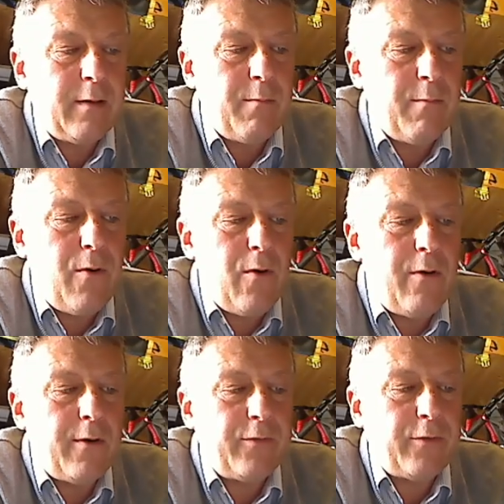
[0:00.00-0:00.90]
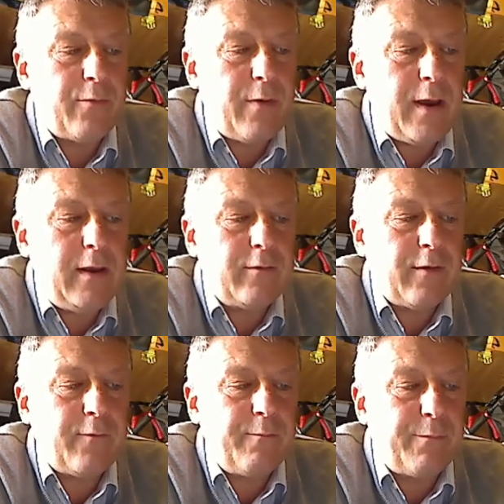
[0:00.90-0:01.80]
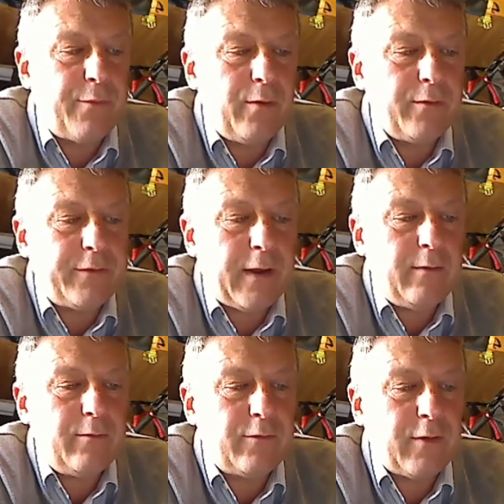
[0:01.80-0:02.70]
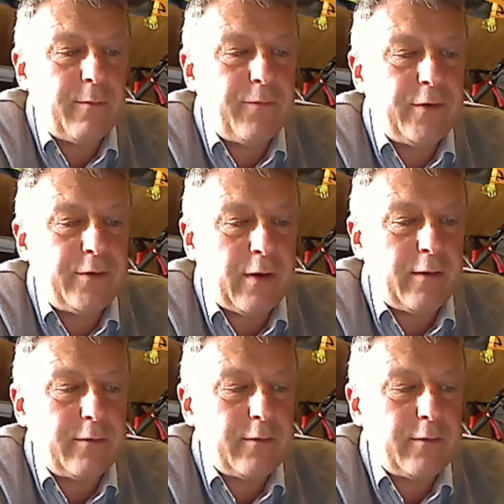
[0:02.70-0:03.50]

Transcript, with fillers: more, and the rains have brought down some of the dirt.